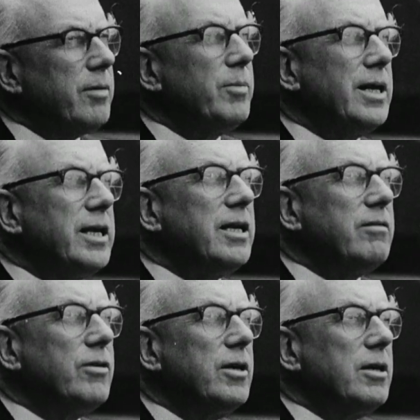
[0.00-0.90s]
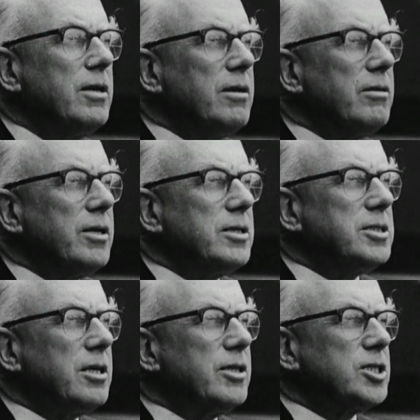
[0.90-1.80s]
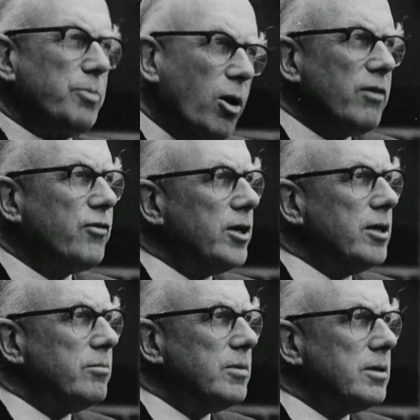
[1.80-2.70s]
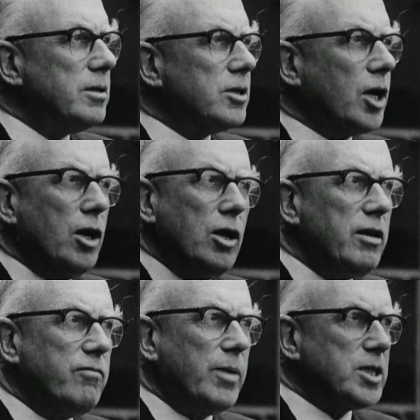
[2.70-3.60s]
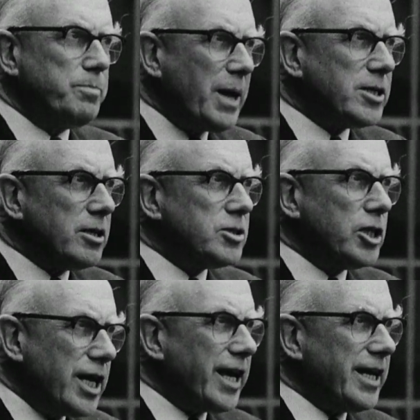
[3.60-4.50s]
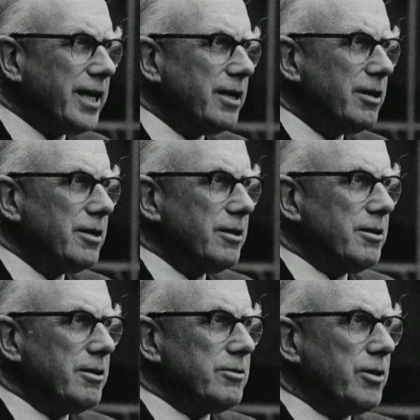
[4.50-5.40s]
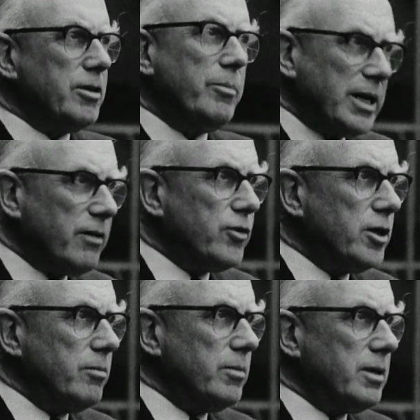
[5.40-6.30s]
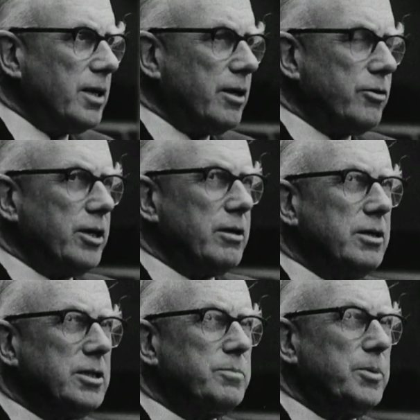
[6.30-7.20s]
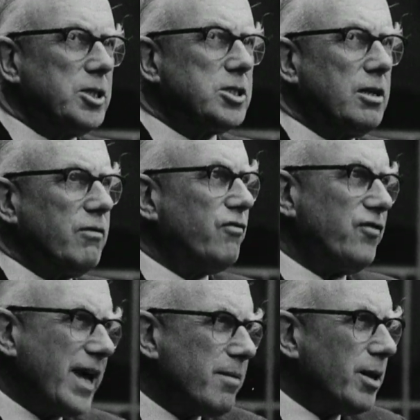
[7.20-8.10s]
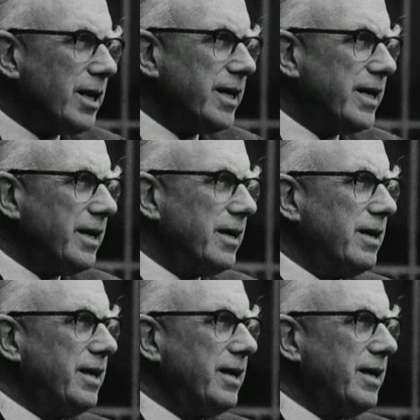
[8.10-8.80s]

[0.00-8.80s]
I believe that the smaller firm can live much better today uh, than the bigger firm. I think this personal family